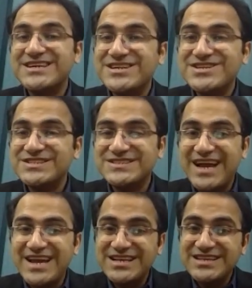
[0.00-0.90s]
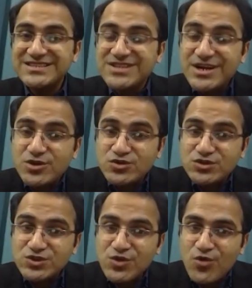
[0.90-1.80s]
Kernig sign is that you
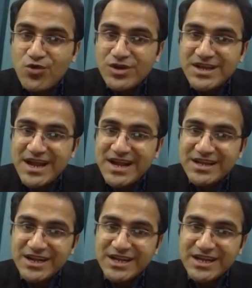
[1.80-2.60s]
slowly and